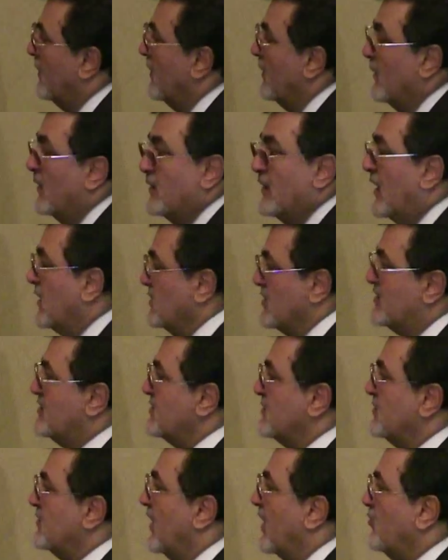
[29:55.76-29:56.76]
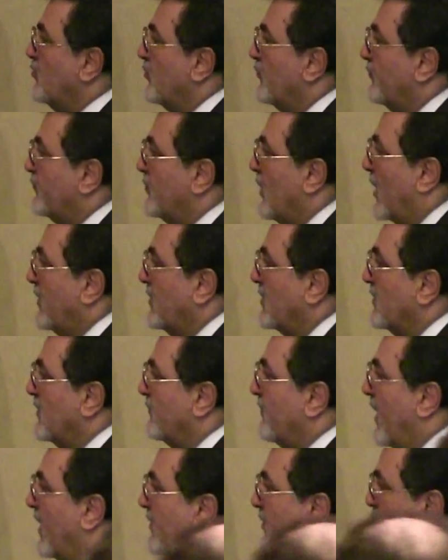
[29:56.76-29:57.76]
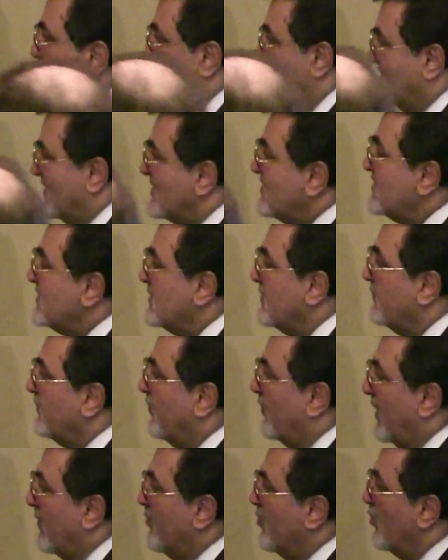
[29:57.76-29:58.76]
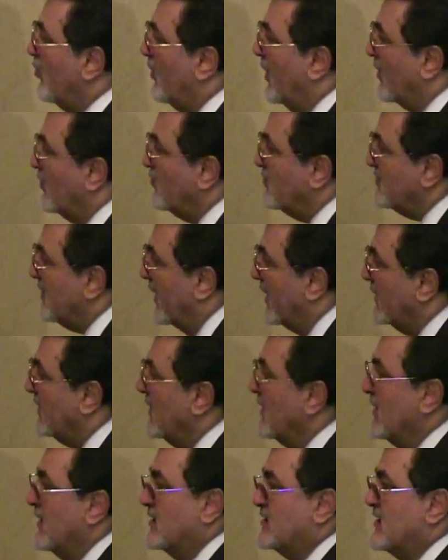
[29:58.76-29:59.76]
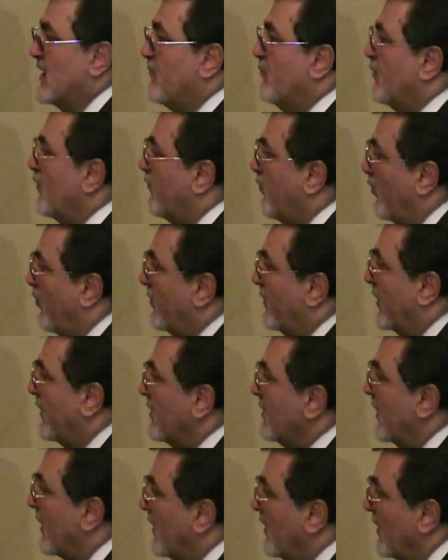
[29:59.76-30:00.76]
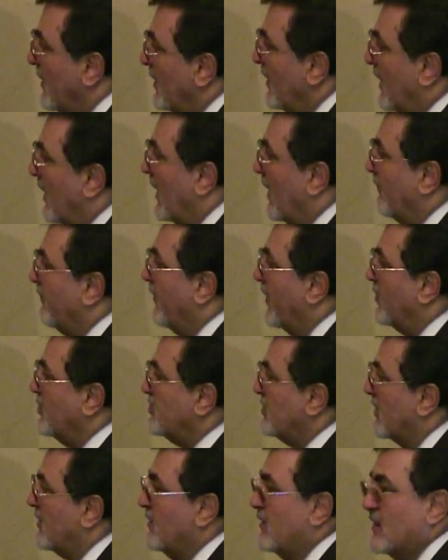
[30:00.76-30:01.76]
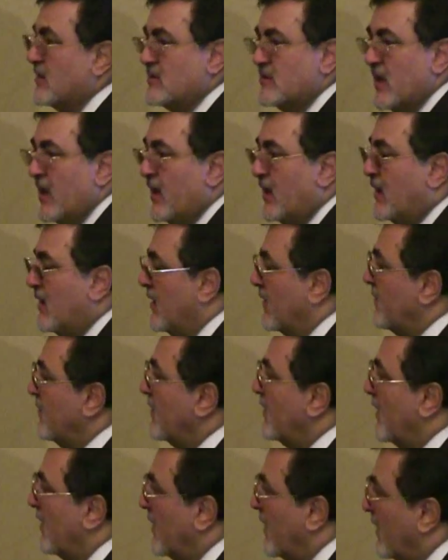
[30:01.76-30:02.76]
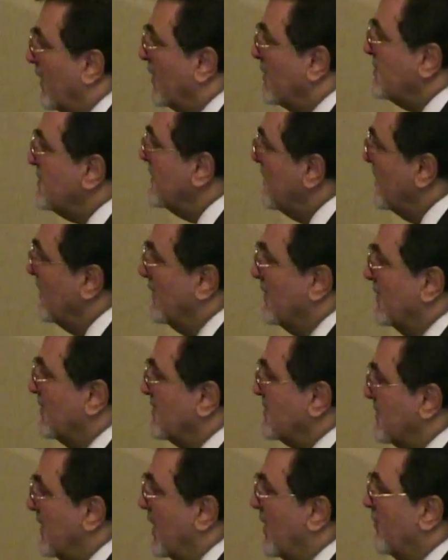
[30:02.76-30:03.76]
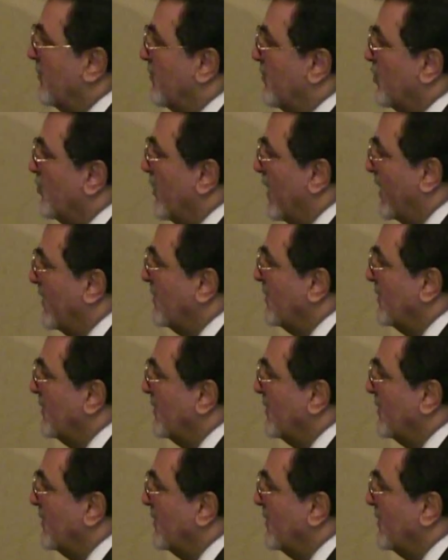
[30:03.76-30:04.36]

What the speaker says: Yeah, just try to identify the toxicity for aminoglycoside. Simply follow the renal function. Let's say creatinine clearance. Let's say BUN.